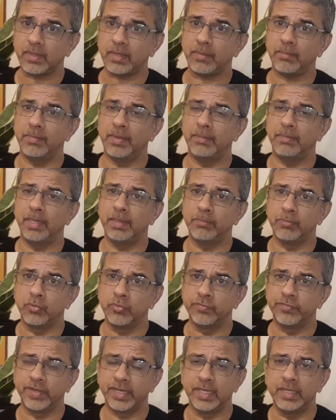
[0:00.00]
maybe
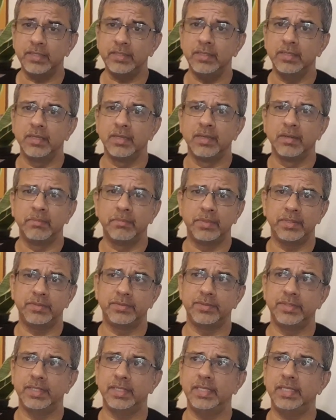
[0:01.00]
move in, but
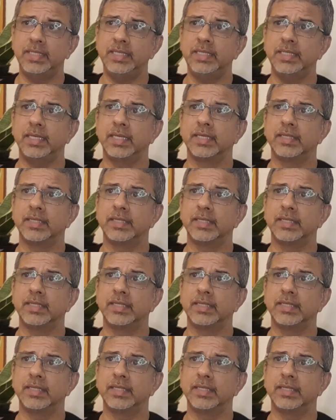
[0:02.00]
really